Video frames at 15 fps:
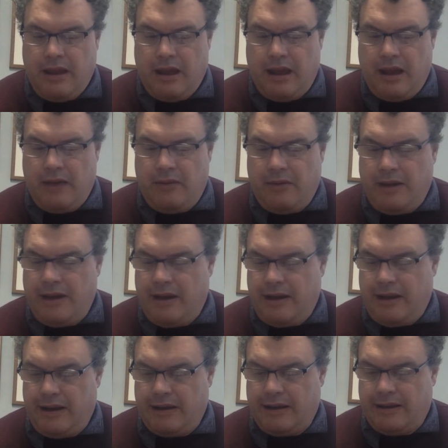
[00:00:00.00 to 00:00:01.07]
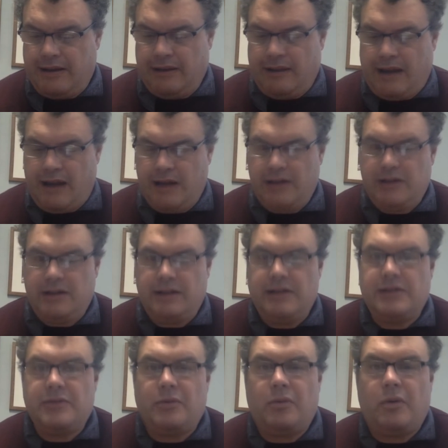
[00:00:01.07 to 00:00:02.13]
I read
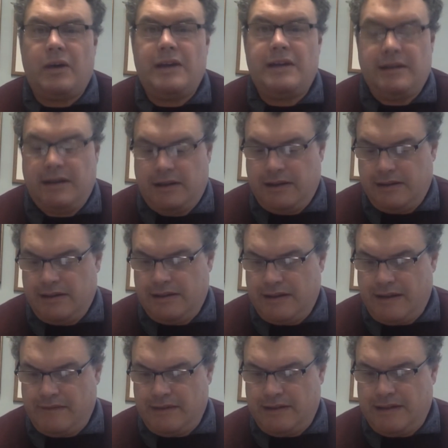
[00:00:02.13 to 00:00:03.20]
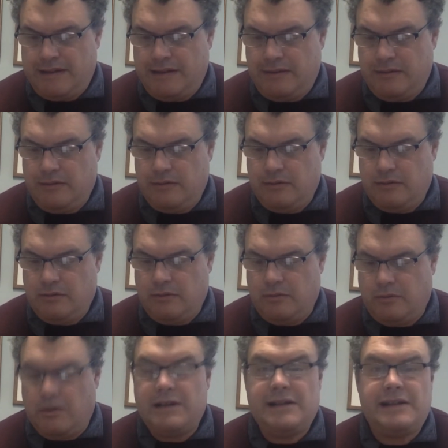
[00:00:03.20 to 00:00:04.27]
Colossians 1, 7,
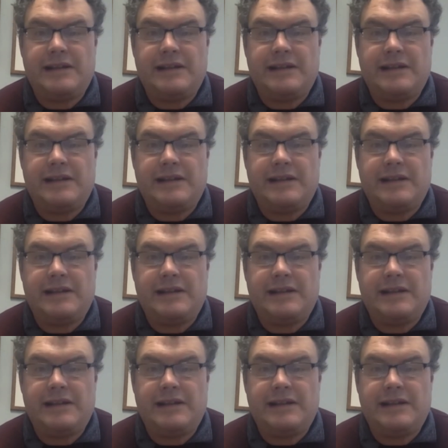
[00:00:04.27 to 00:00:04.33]
For